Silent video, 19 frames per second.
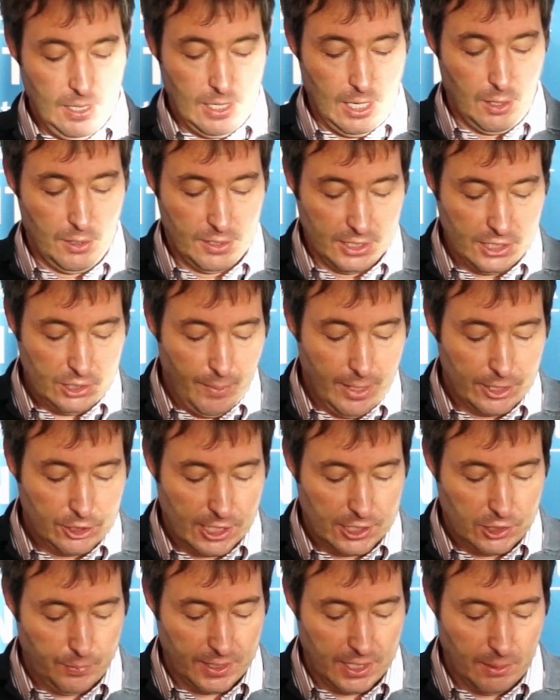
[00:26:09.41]
Now, this much
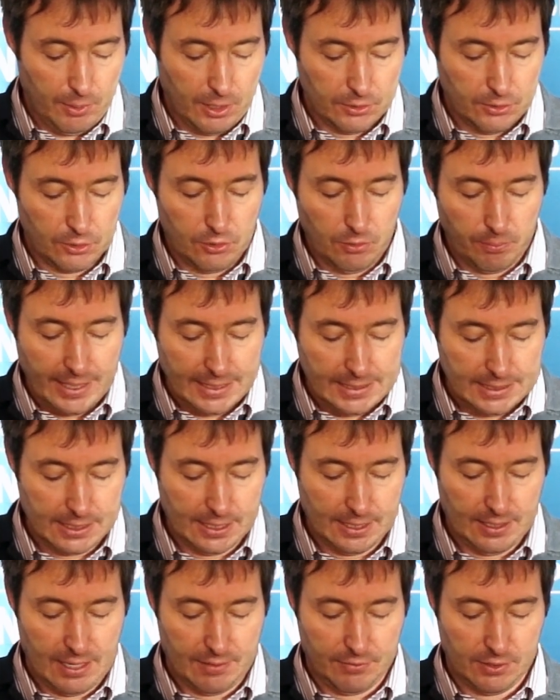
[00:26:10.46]
has been about the
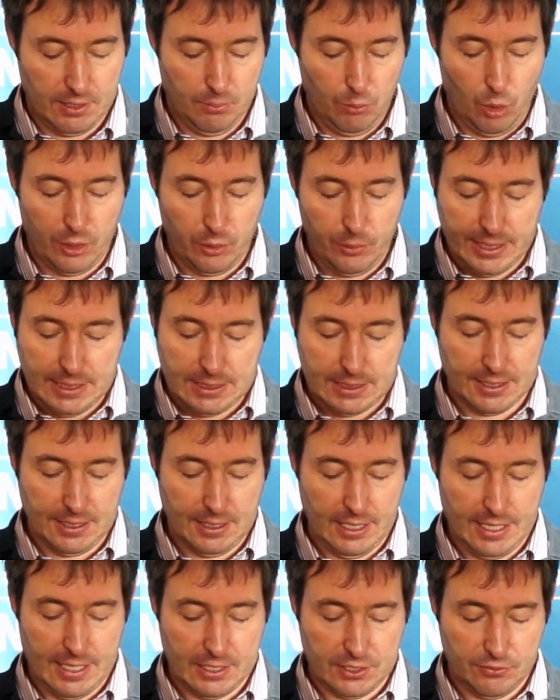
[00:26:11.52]
domestic level. More
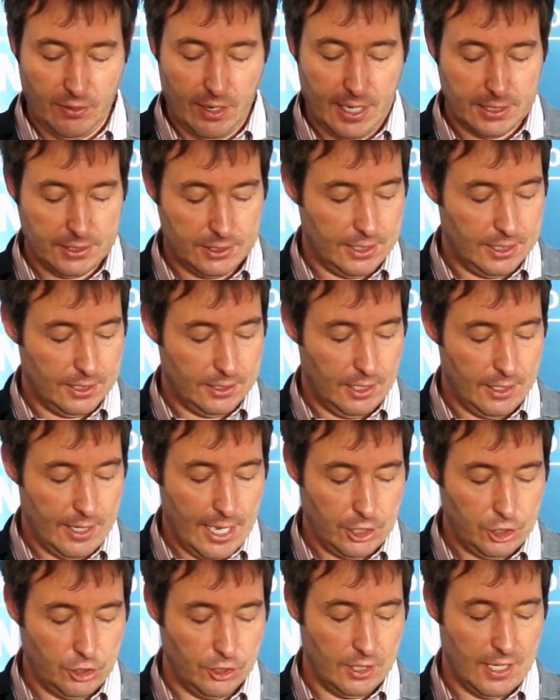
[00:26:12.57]
recently, as far as the
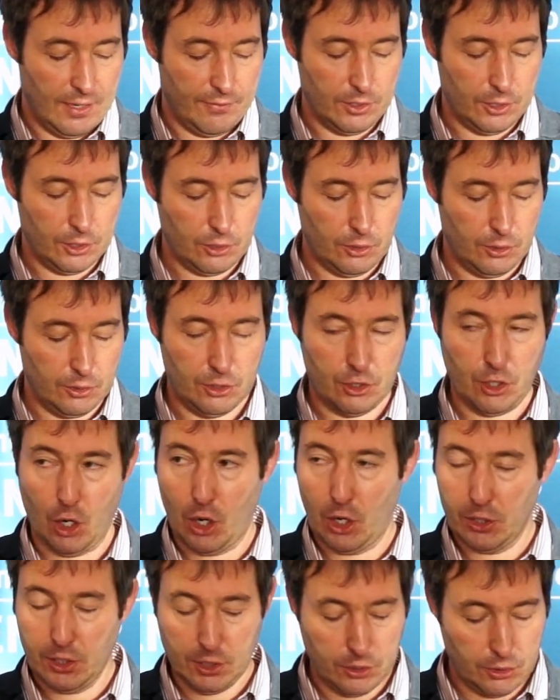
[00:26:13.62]
international level is
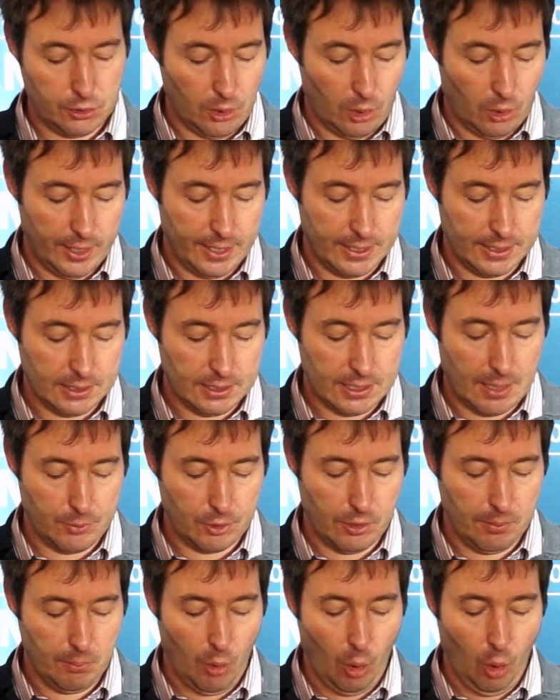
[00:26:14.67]
concerned, historian
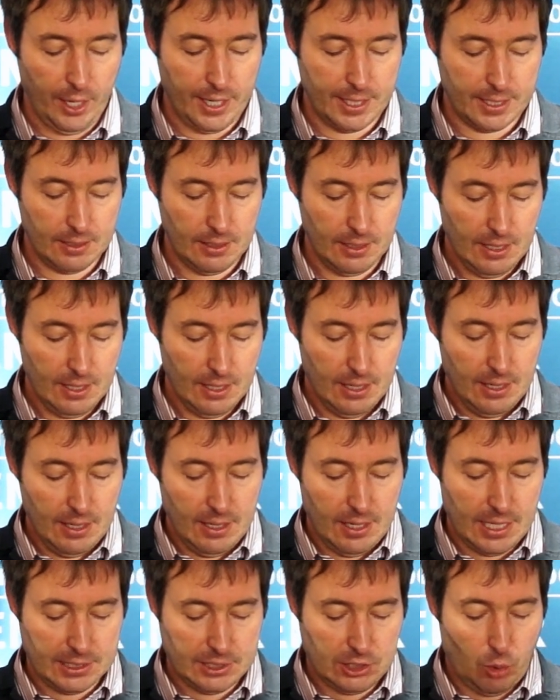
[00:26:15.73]
Samuel Moyn
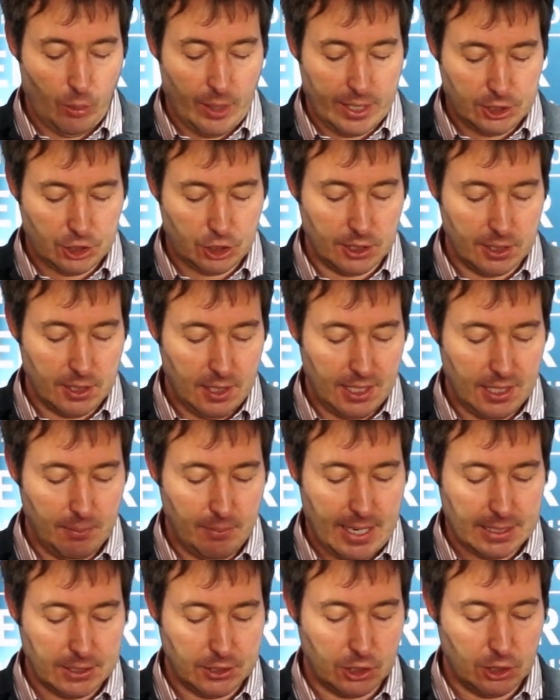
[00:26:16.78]
has questioned the
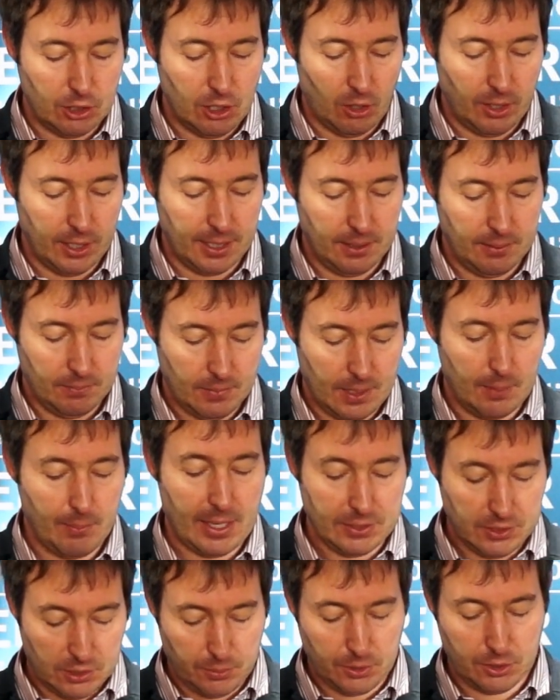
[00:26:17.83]

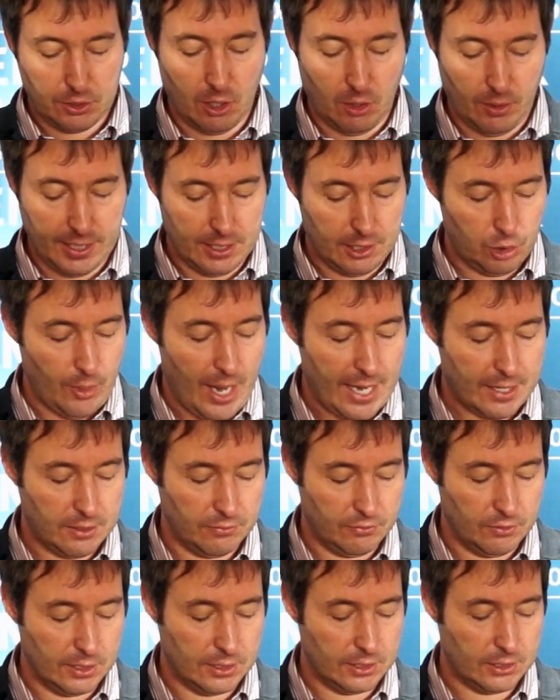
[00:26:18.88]
emancipatory
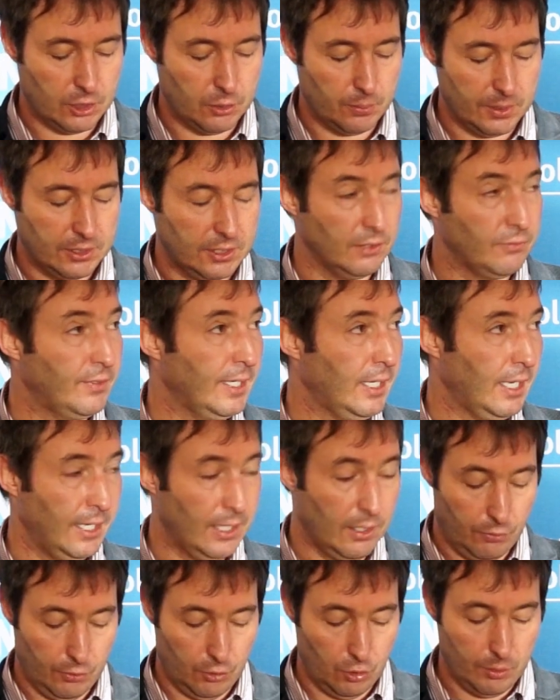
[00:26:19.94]
attractiveness
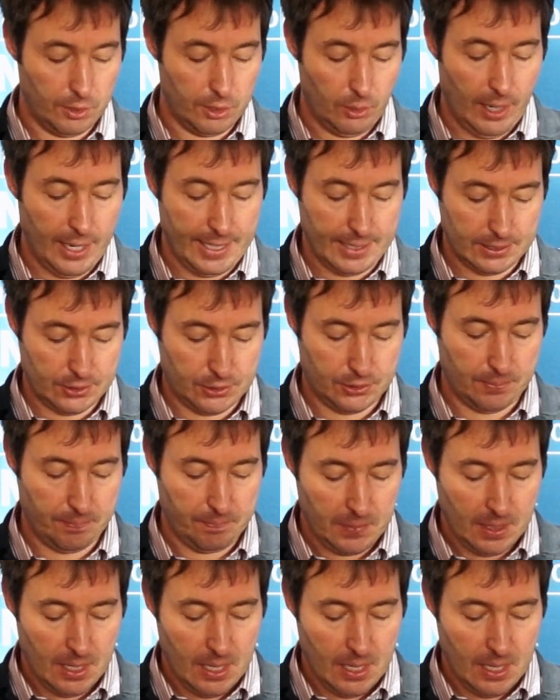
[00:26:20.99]
specifically of human rights.